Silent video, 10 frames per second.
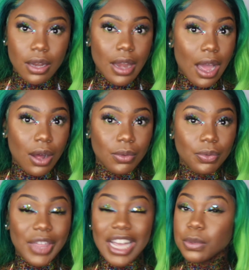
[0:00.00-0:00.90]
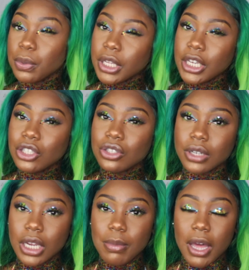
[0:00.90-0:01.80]
Now that's pretty
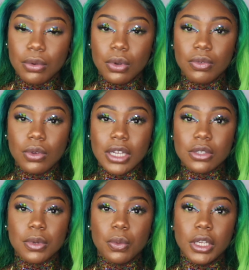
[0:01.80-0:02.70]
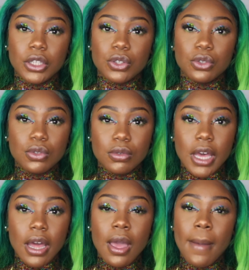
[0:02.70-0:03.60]
extreme. I don't know if you guys would be willing to do
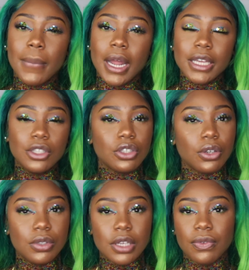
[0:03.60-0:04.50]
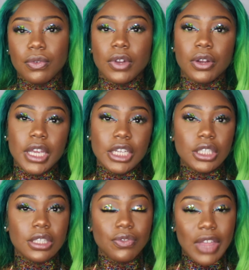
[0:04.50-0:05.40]
that, but I can show you different
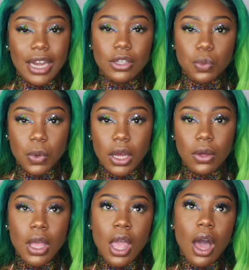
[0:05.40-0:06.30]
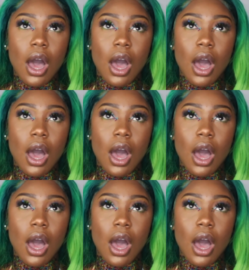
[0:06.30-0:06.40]
variations of that as well.